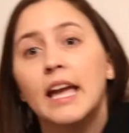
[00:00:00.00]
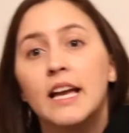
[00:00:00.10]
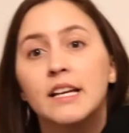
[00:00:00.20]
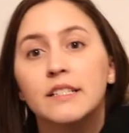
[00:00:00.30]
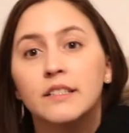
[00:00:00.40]

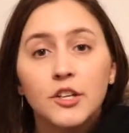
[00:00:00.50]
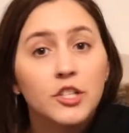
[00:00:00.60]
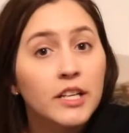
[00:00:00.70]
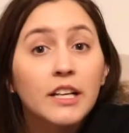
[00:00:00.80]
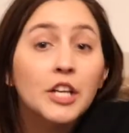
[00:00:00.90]
and
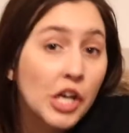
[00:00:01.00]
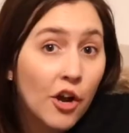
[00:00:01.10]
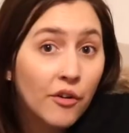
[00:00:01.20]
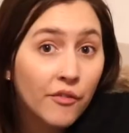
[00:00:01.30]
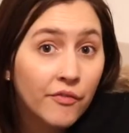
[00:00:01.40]
she didn't
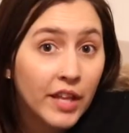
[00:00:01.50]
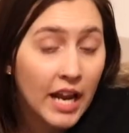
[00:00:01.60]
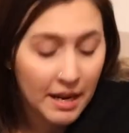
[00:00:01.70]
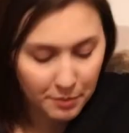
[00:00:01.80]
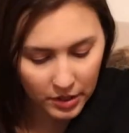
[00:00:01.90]
know that I
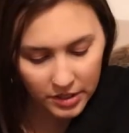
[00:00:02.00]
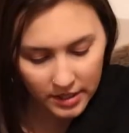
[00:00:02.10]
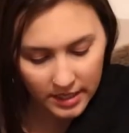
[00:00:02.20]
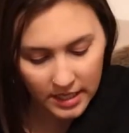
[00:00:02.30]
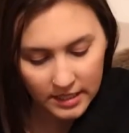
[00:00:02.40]
had
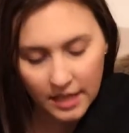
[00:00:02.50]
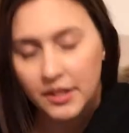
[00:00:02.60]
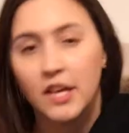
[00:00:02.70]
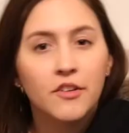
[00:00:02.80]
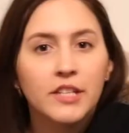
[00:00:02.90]
purchased this. And
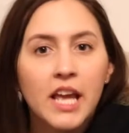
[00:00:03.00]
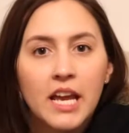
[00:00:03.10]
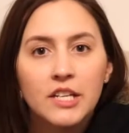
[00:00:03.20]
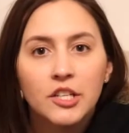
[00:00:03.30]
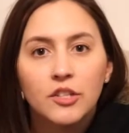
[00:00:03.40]
the other
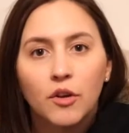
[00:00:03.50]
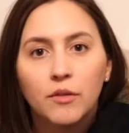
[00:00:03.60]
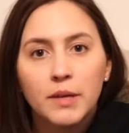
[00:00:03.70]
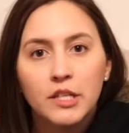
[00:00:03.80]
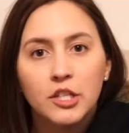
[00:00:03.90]
day she told
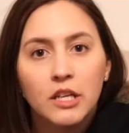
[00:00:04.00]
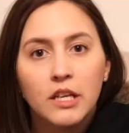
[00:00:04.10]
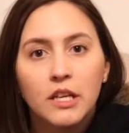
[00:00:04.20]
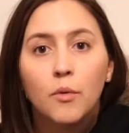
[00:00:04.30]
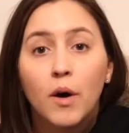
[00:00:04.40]
me
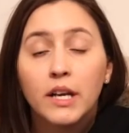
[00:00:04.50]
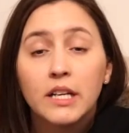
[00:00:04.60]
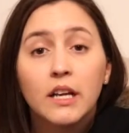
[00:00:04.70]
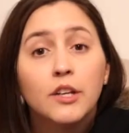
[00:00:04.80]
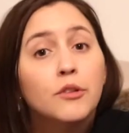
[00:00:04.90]
she
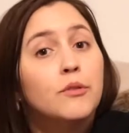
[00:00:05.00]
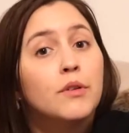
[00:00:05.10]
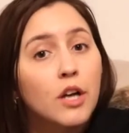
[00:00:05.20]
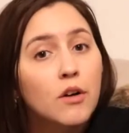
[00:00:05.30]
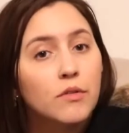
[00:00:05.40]
wanted a new
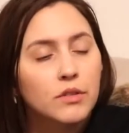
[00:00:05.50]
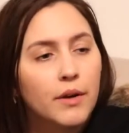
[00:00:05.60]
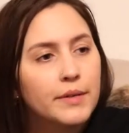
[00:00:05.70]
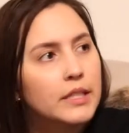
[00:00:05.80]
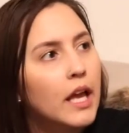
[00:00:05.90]
coat. So
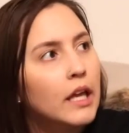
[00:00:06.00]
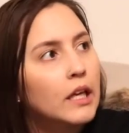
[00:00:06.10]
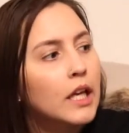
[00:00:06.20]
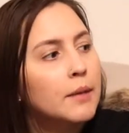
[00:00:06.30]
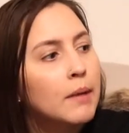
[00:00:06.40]
I was like,
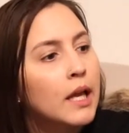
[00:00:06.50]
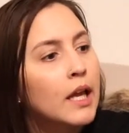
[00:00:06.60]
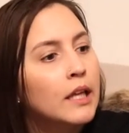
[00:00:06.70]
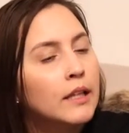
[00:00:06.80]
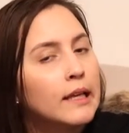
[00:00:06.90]
in my
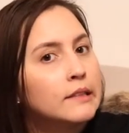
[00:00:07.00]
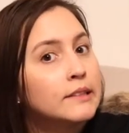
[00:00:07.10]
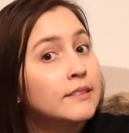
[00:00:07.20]
head, like,